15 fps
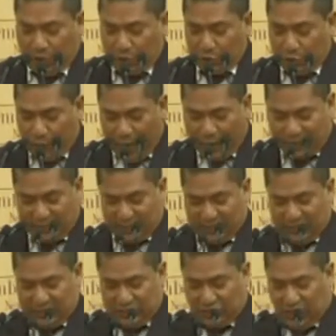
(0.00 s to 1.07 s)

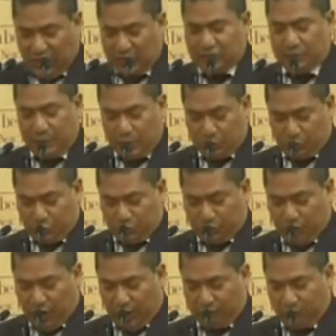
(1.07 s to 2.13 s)
Non-duality is the ultimate
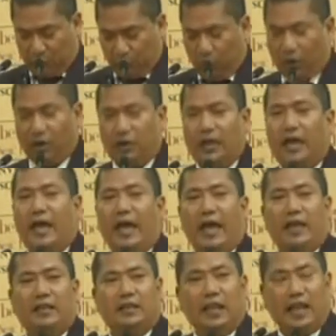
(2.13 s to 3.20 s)
truth of the
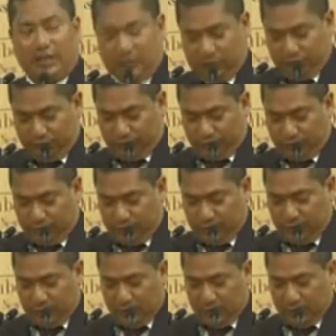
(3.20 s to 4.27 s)
world and life.
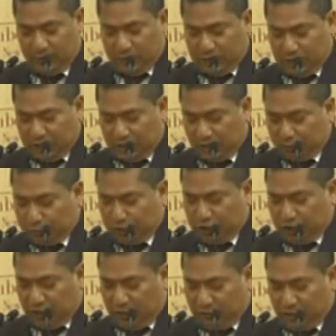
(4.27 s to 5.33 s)
This is
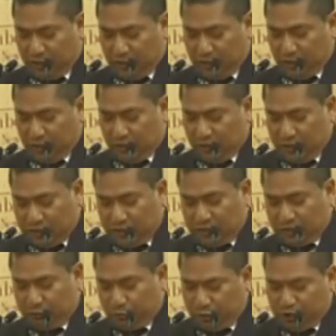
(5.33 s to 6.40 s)

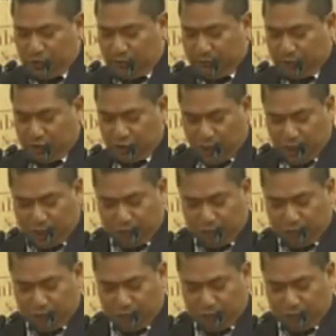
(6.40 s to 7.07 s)
Buddhism's